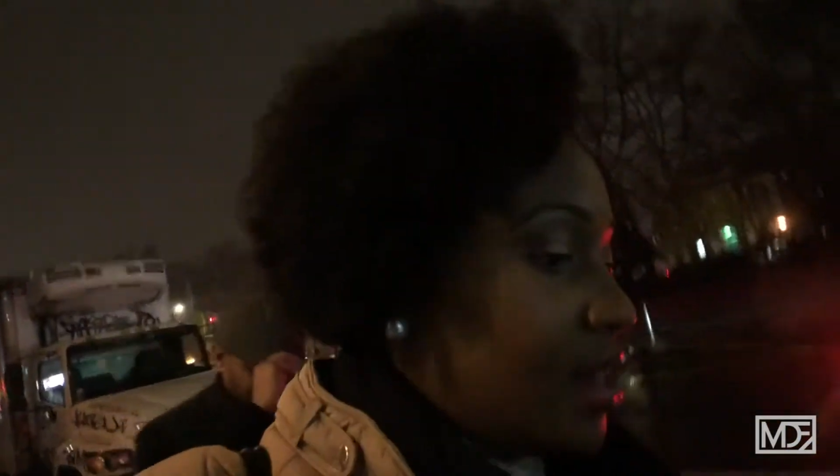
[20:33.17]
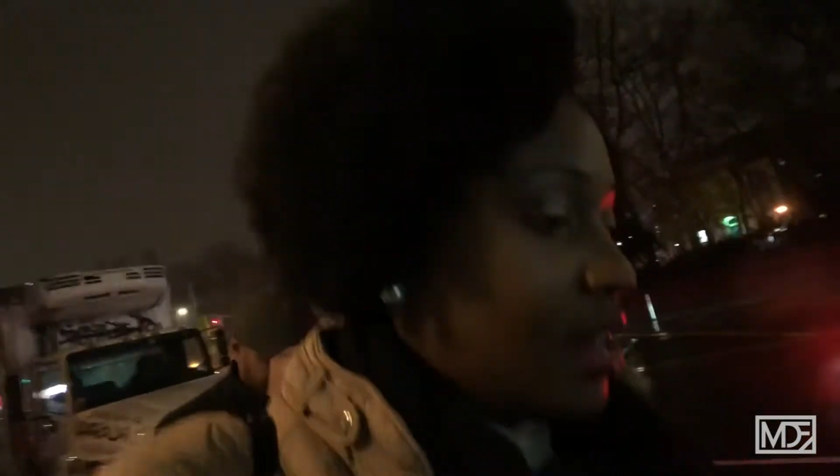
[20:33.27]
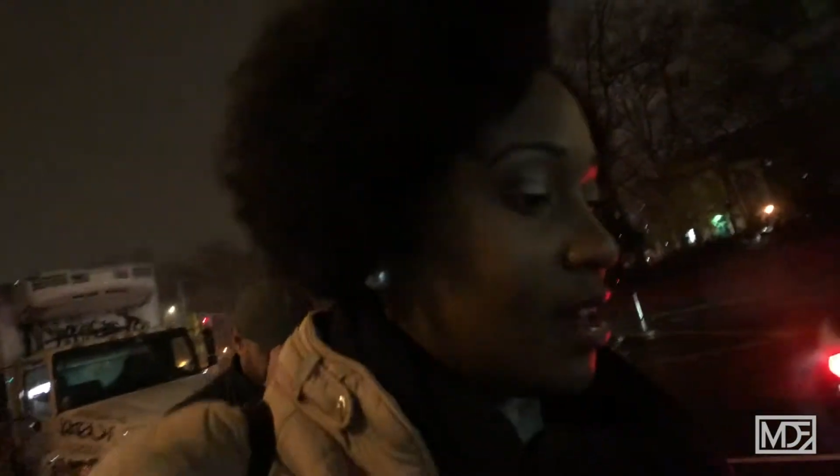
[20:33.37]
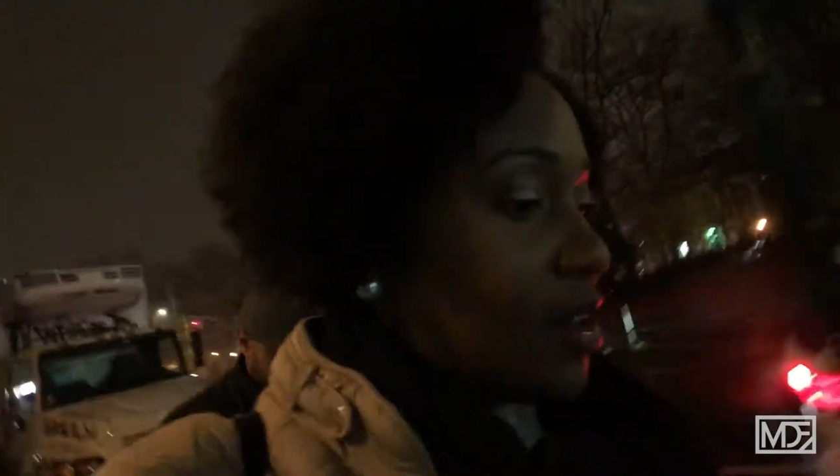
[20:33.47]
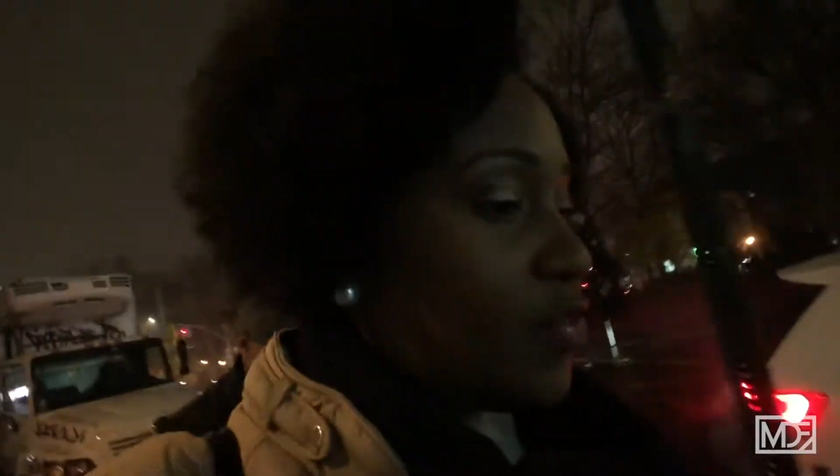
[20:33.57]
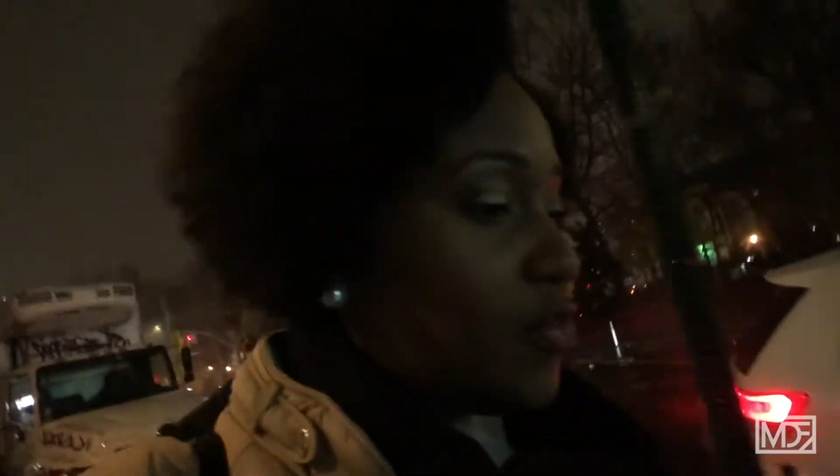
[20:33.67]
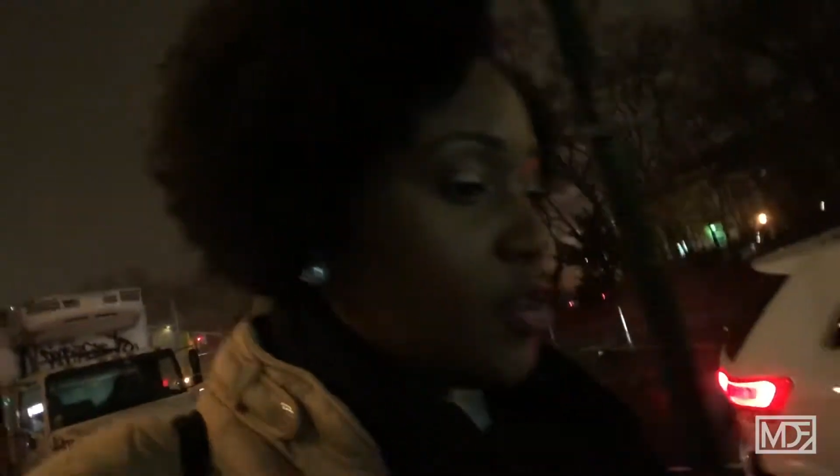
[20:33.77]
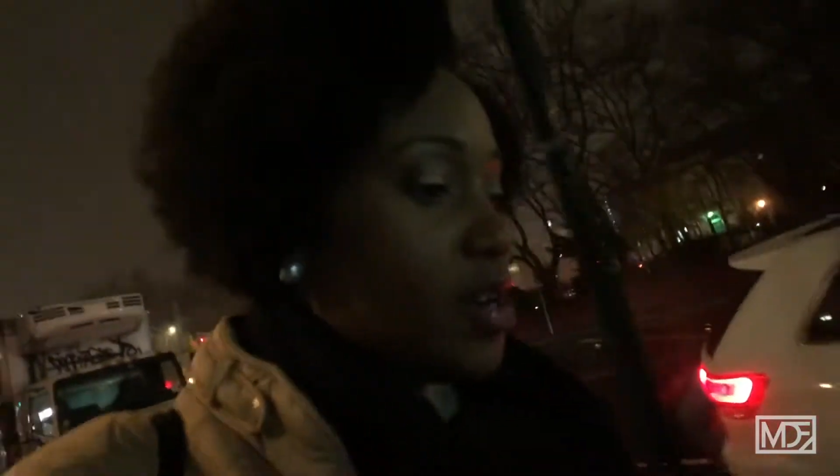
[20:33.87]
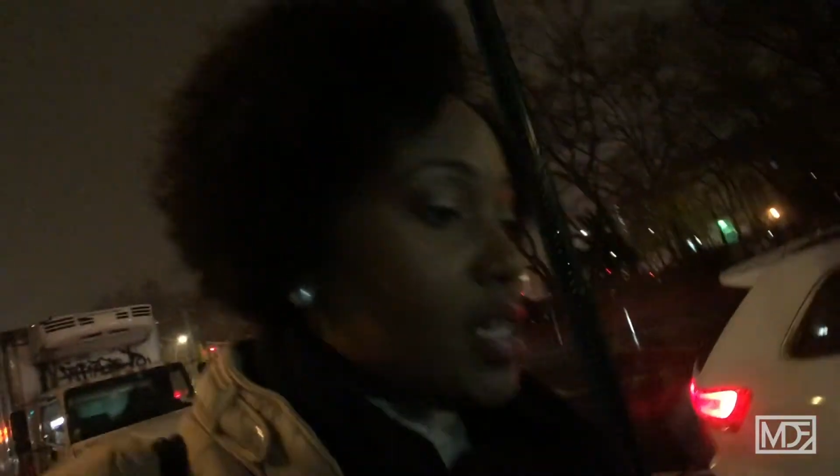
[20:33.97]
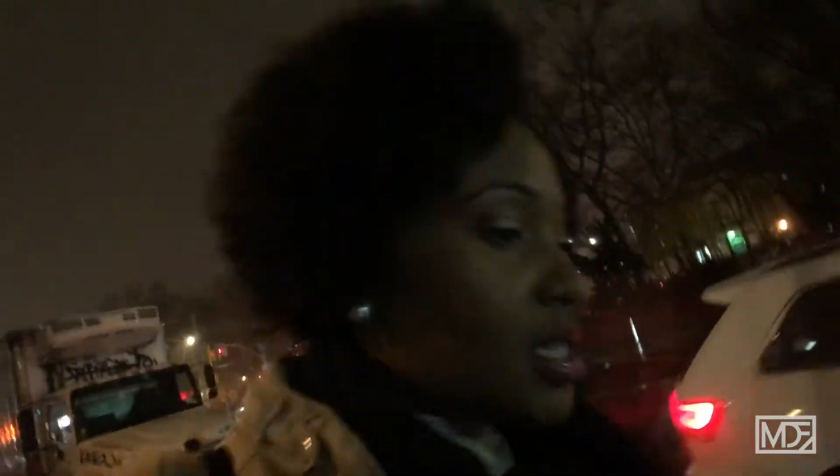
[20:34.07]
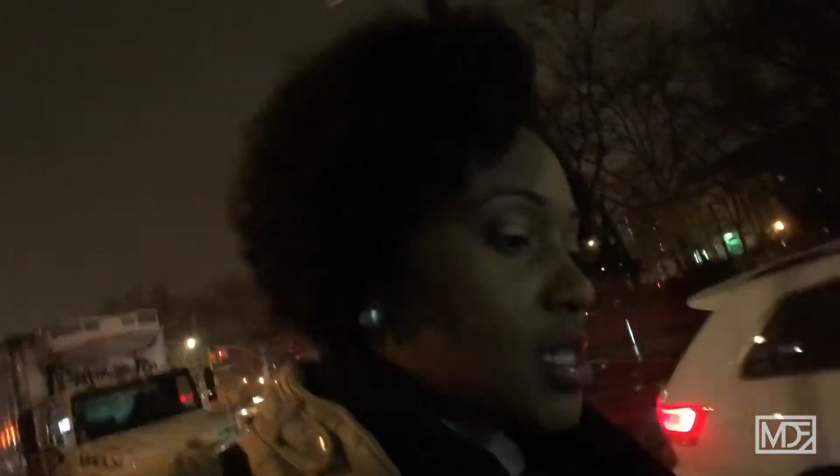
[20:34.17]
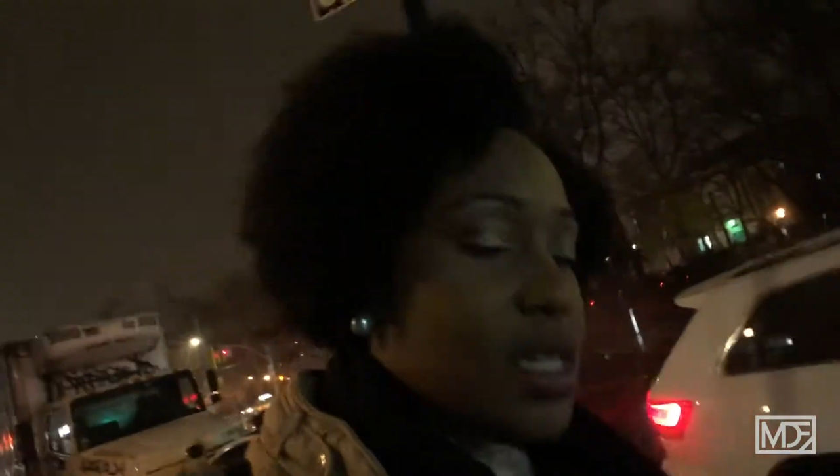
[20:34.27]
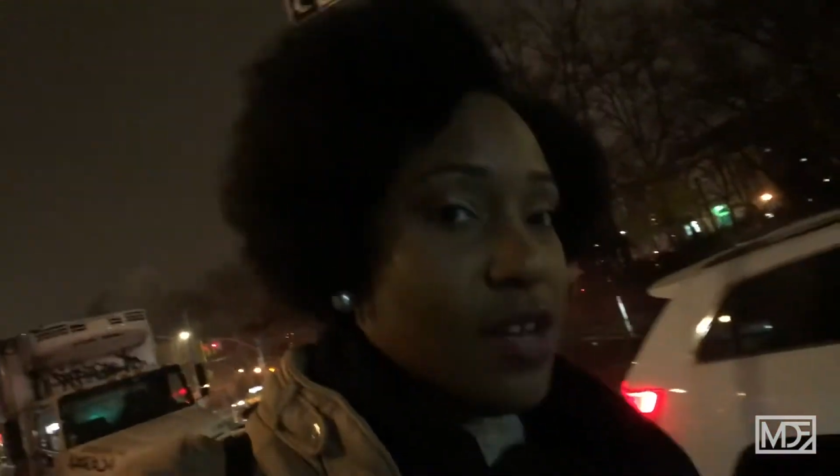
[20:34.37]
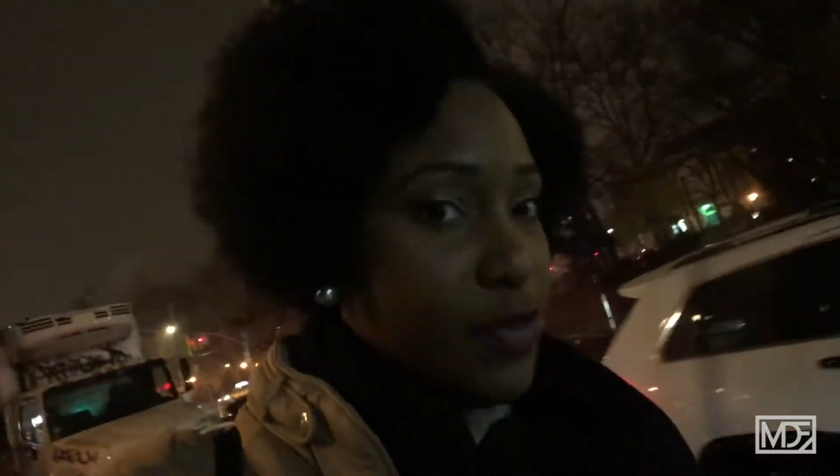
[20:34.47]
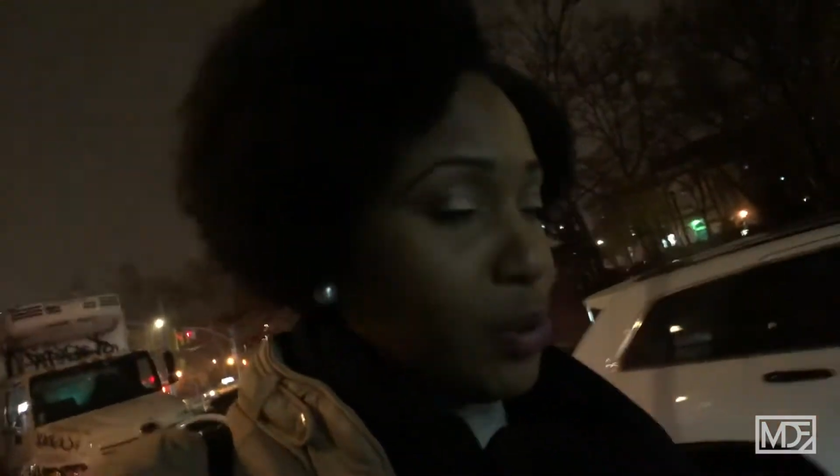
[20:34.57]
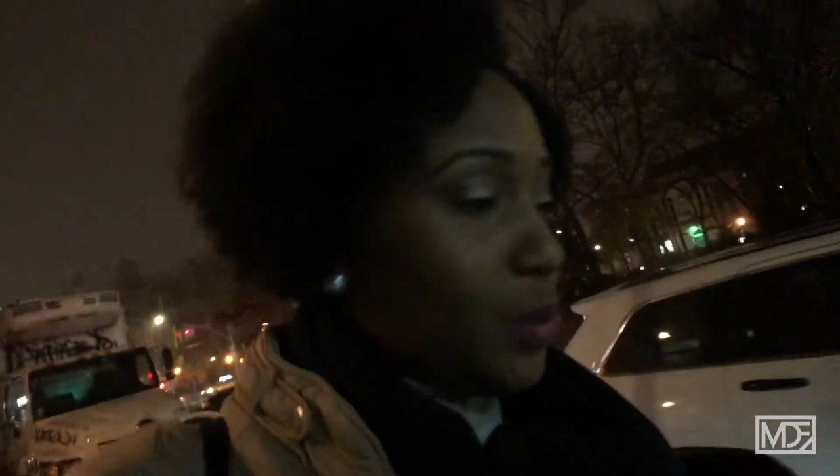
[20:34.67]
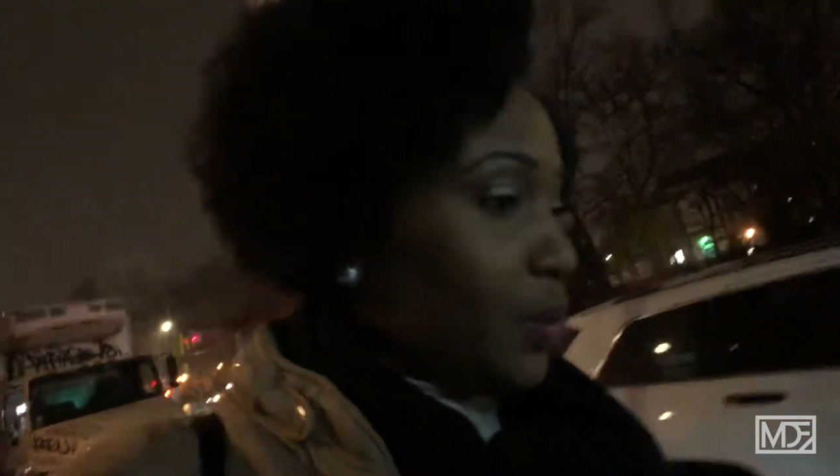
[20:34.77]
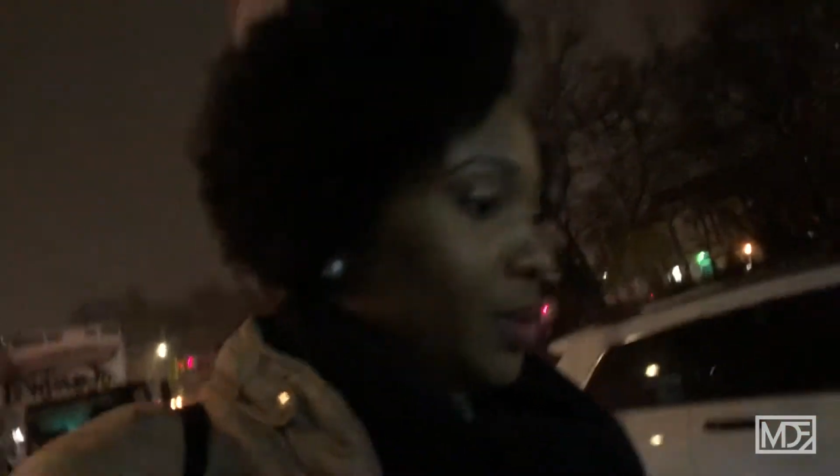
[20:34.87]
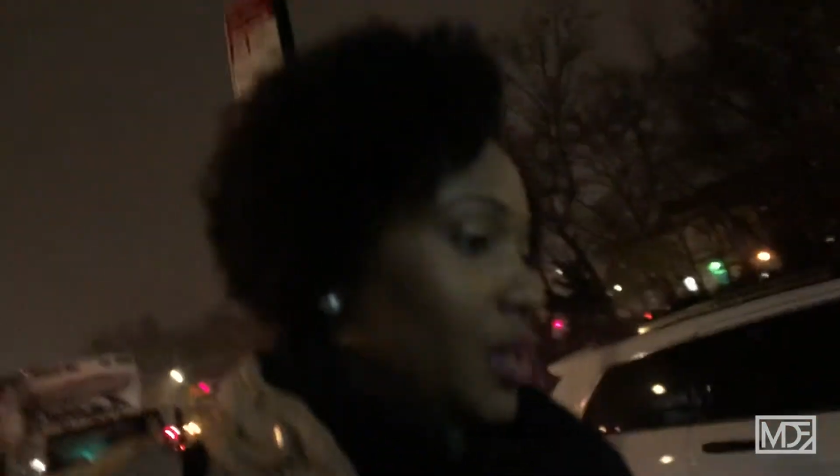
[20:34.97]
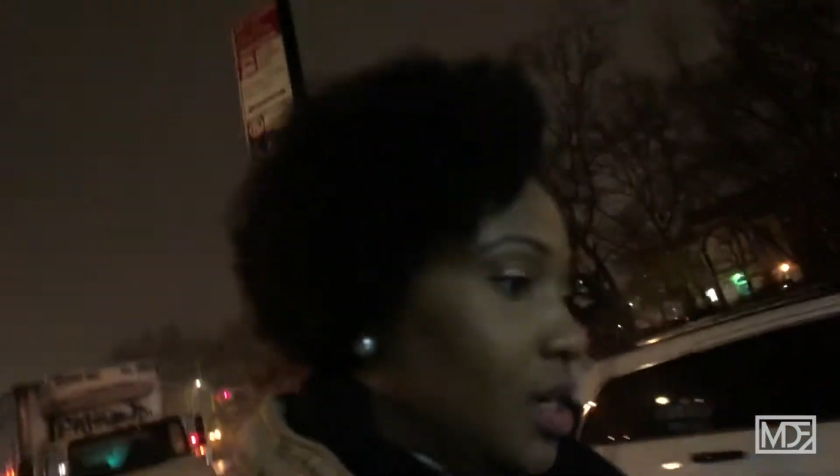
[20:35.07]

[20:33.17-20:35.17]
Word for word: If you're into seafood,